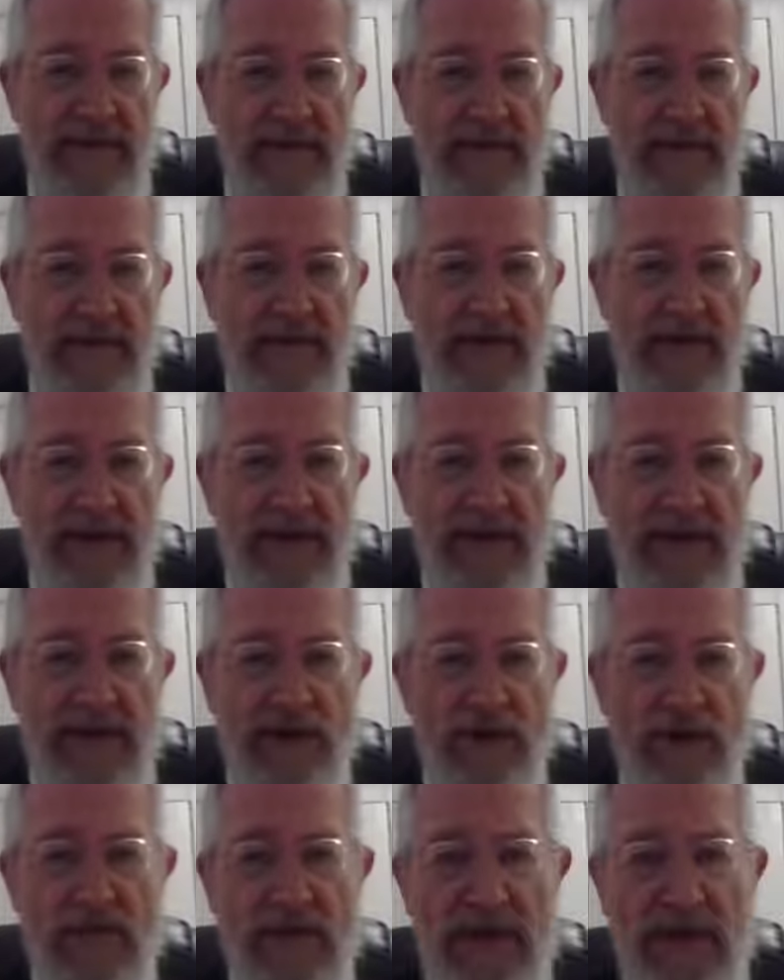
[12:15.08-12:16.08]
The Gemara
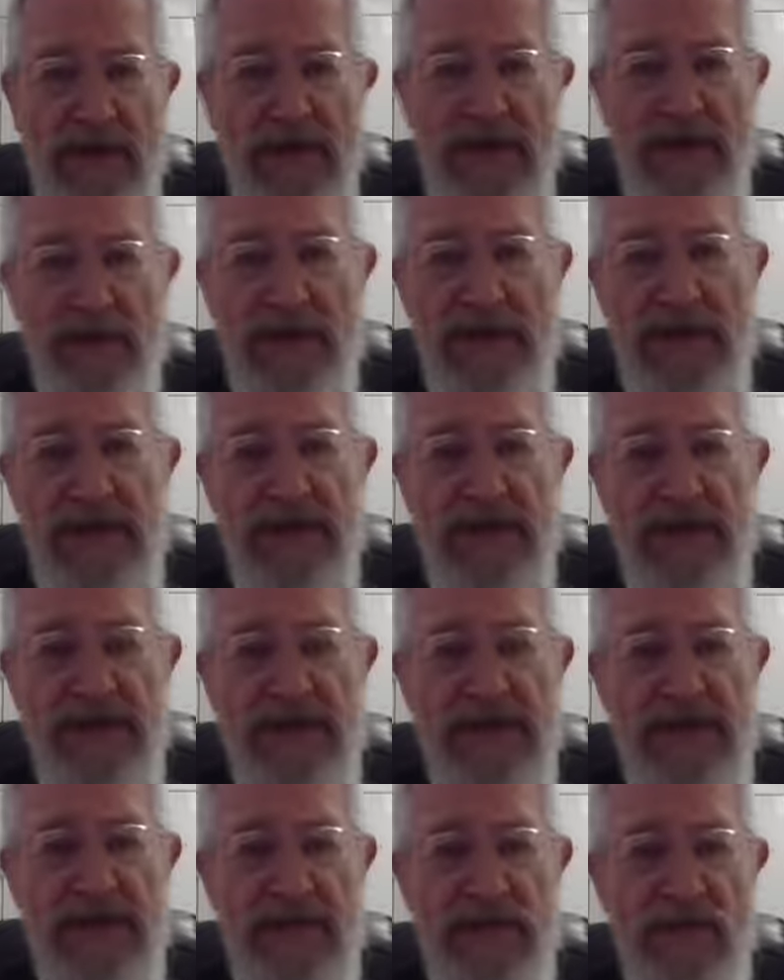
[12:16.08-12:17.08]
and Yoma explains
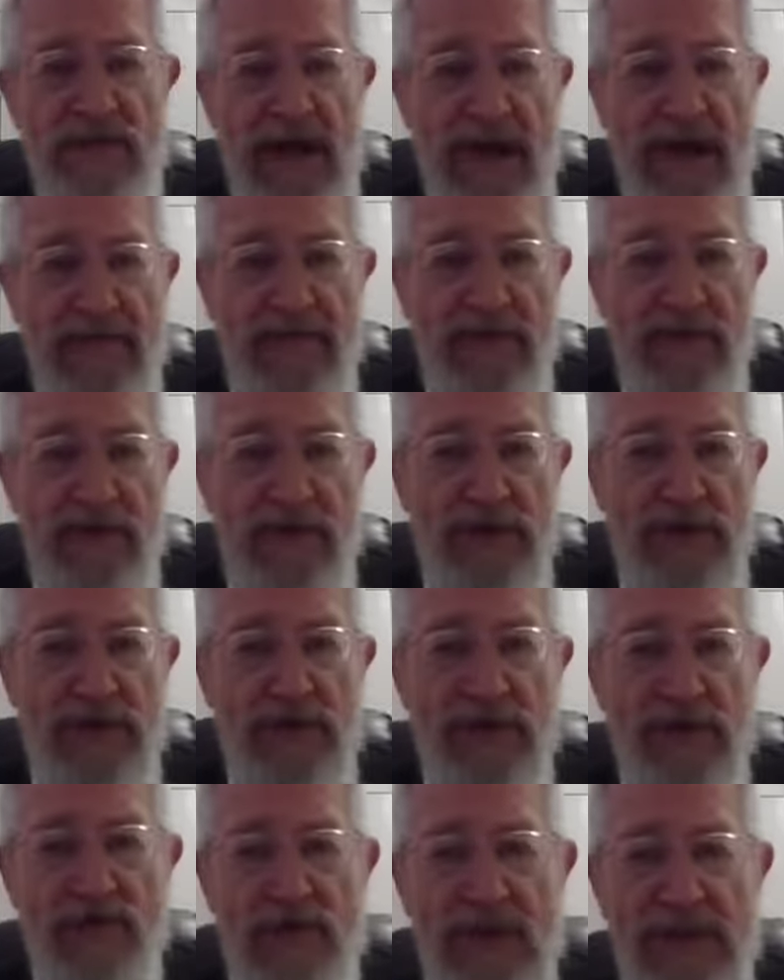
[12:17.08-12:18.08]
this is the rock from
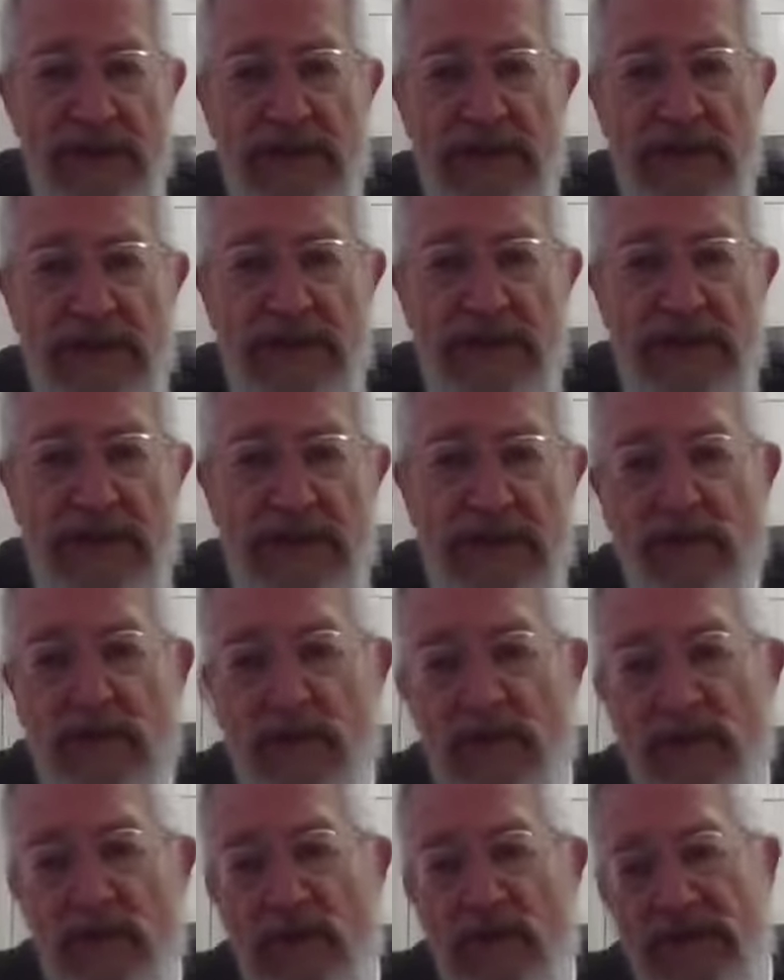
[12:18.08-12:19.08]
which the rest of the world
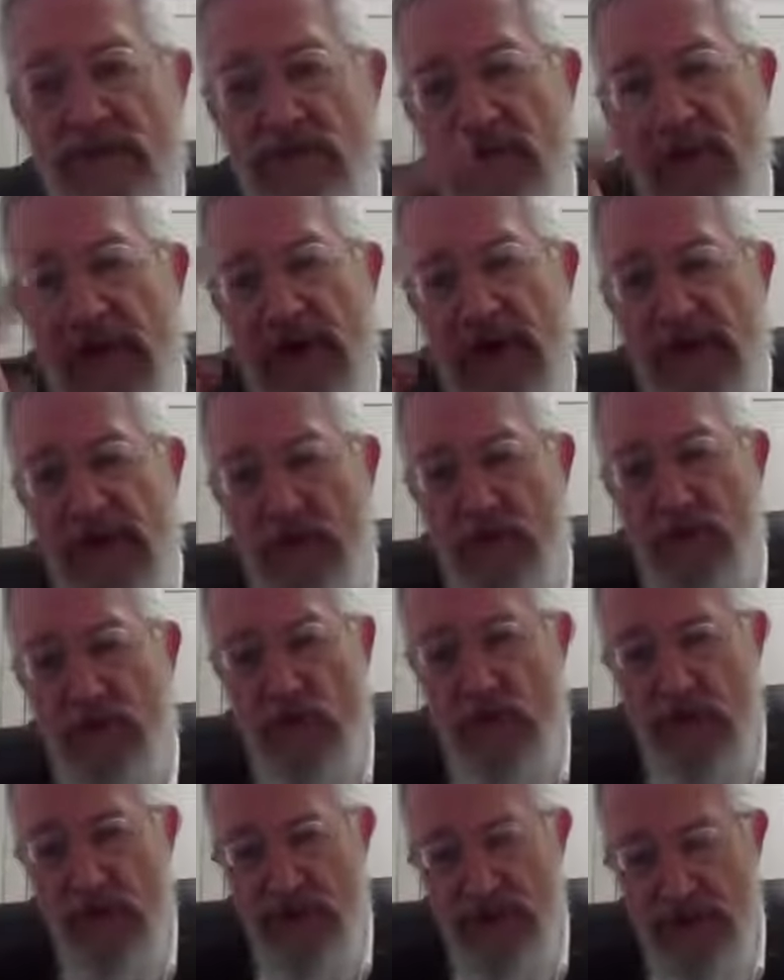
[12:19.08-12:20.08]
was created. The
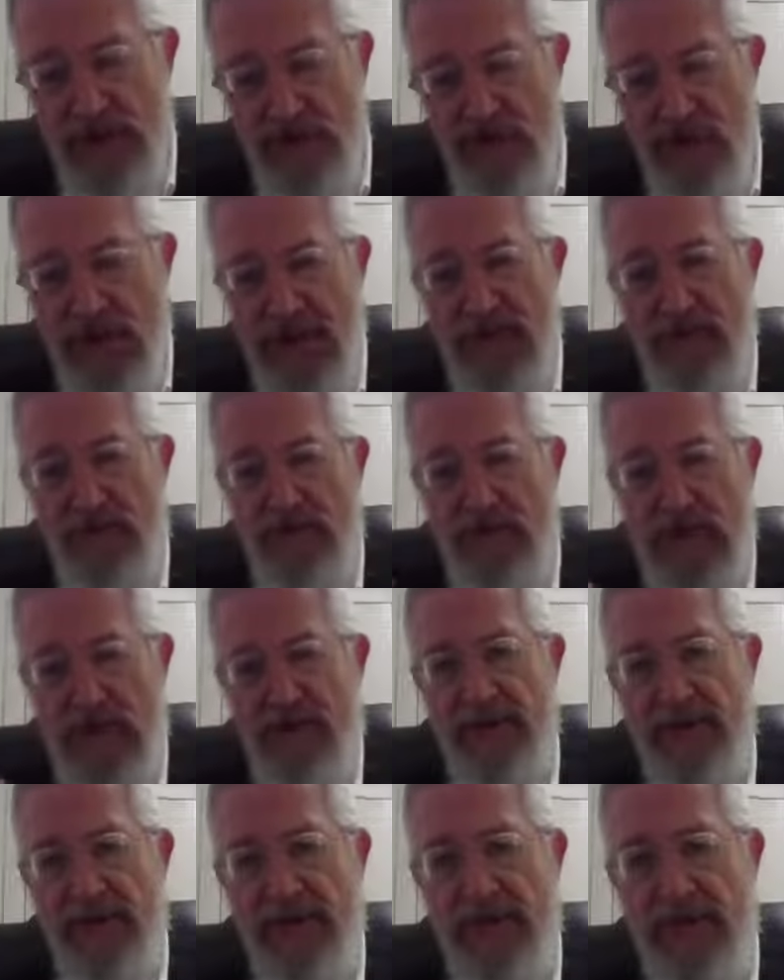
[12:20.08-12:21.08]
world was created
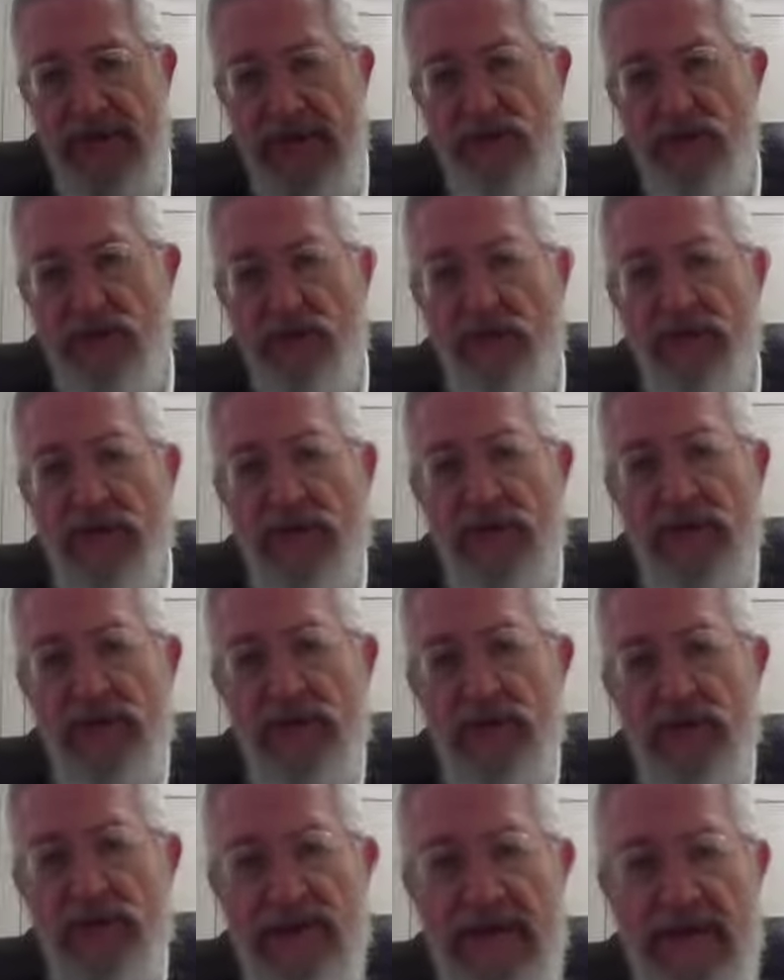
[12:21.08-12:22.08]
around the central
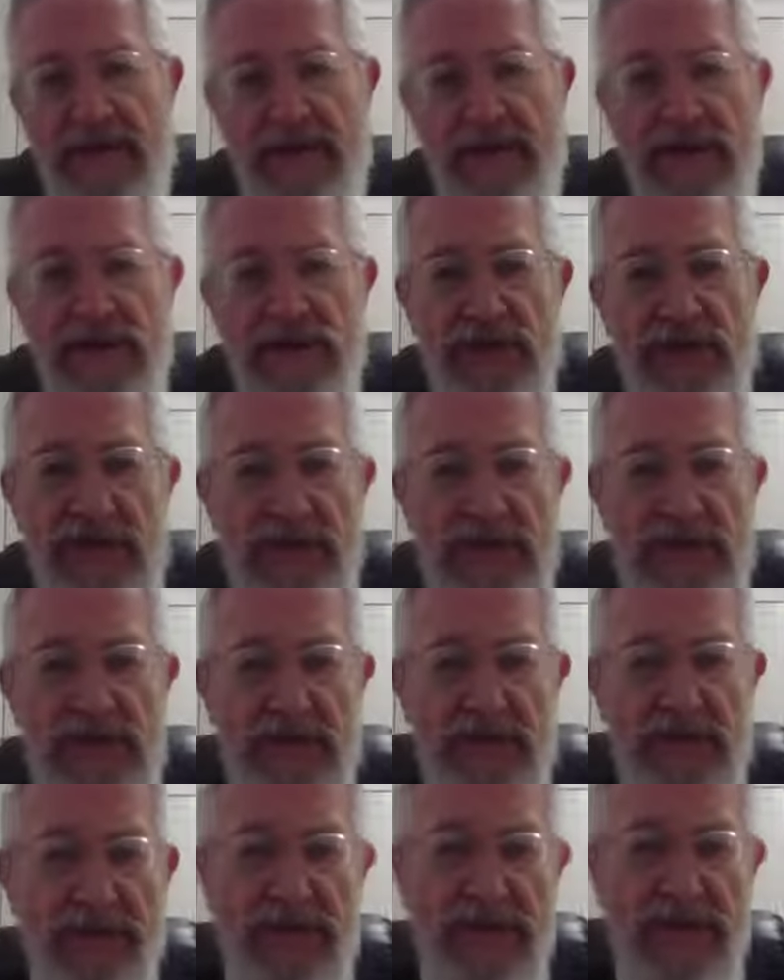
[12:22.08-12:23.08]
point called Evan
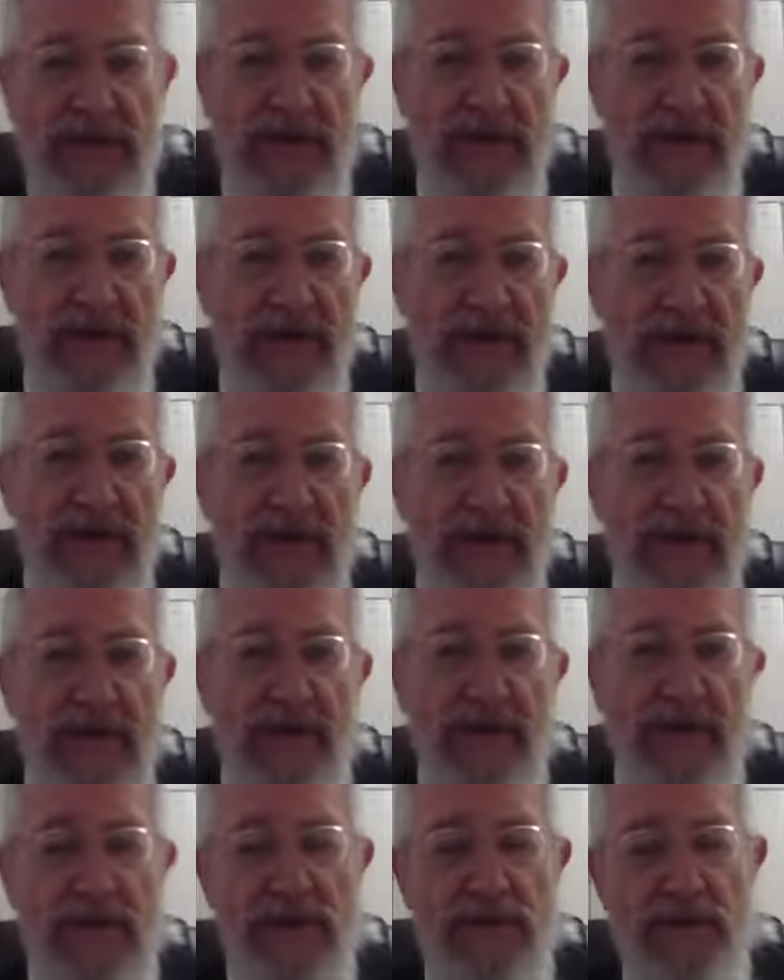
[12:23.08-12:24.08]
Shesia.
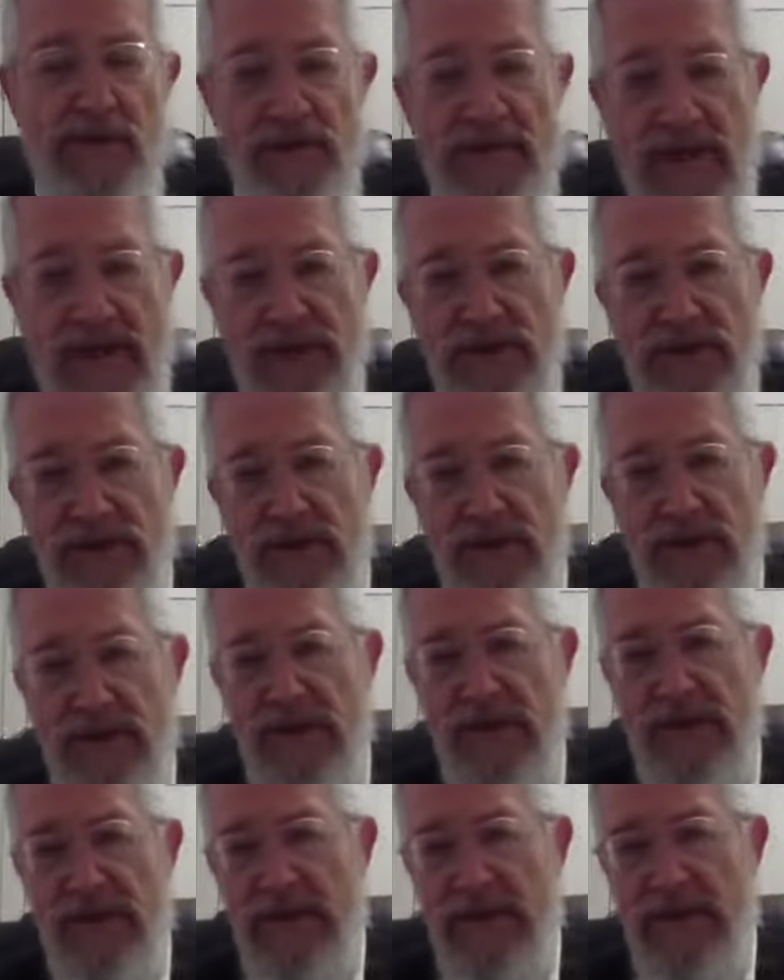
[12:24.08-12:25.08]
As we
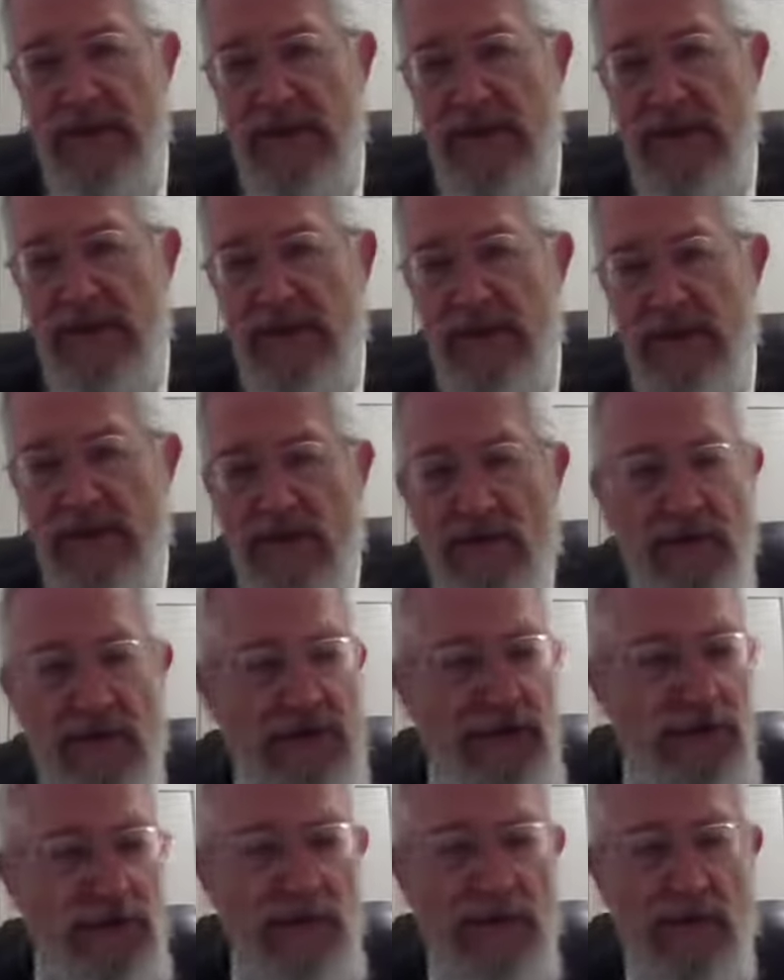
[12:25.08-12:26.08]
mentioned uh,
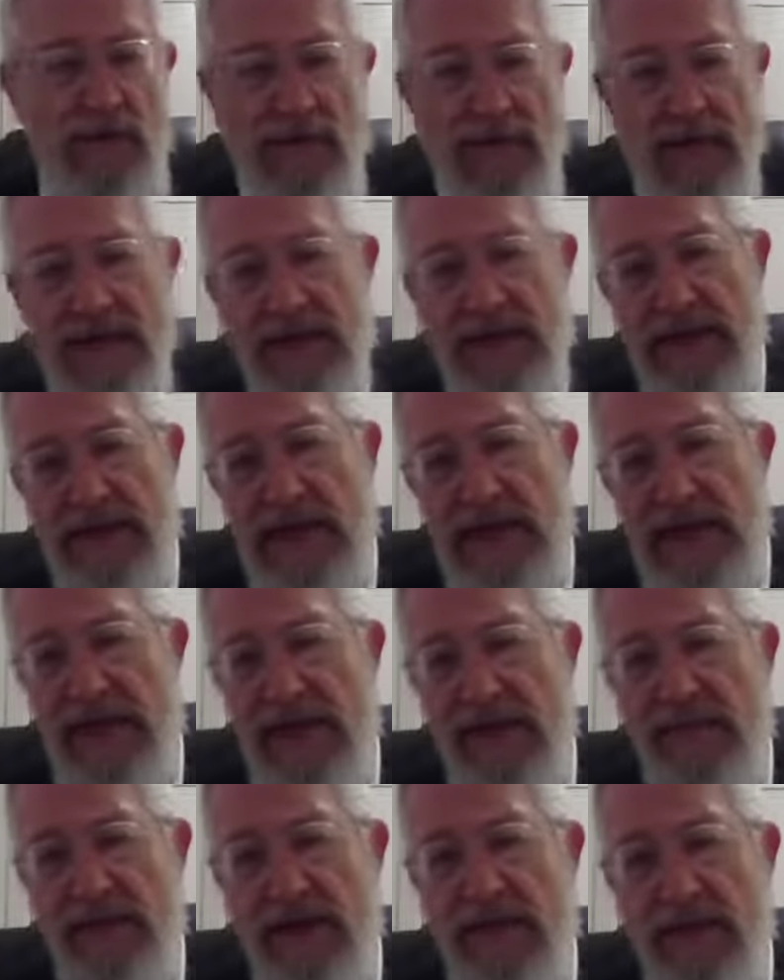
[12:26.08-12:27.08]
earlier we looked at a
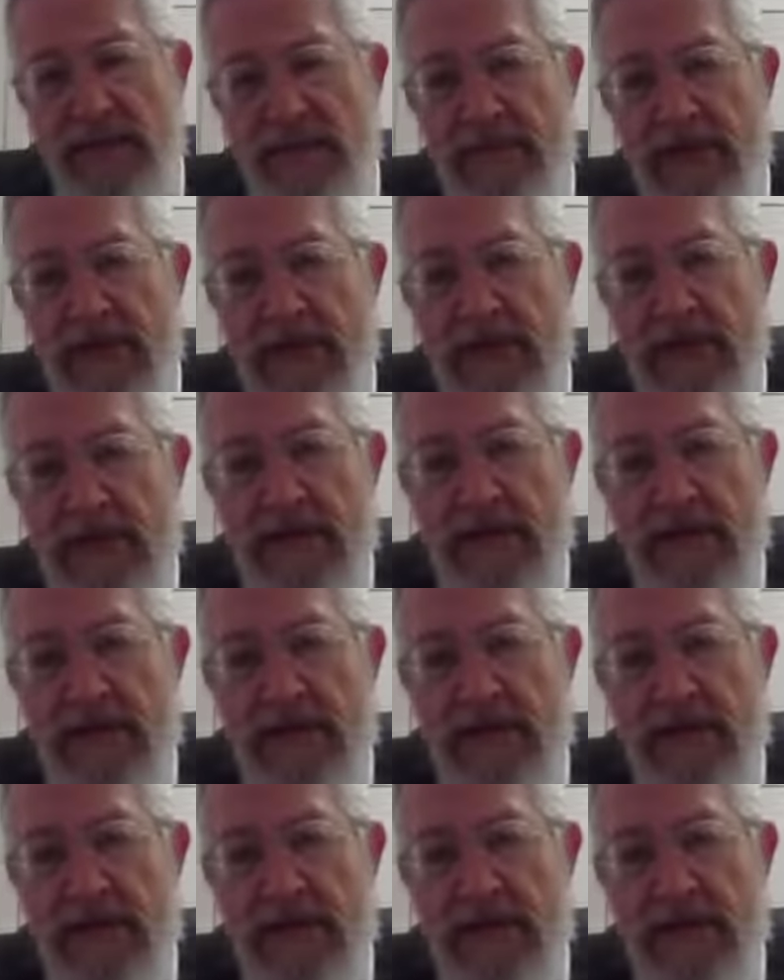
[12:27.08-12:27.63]
diagram.